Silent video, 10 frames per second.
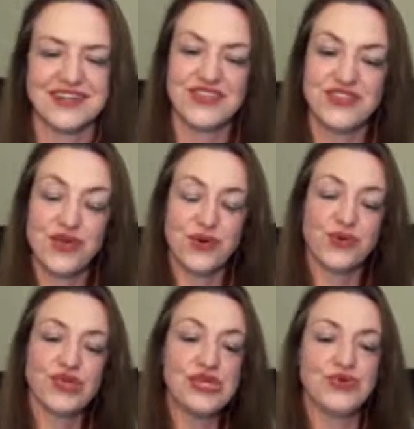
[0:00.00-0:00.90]
So
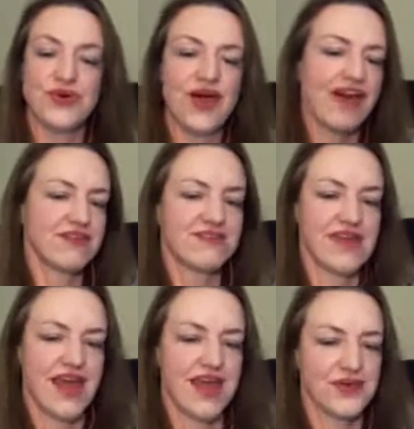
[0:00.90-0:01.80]
you don't have it right
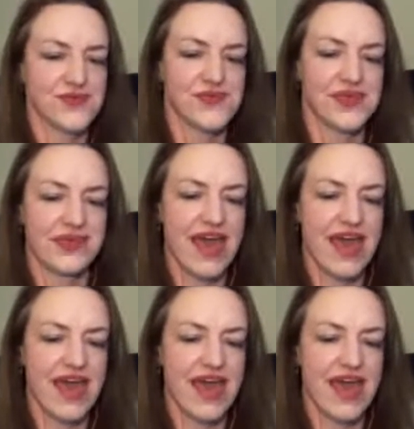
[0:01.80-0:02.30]
now yet?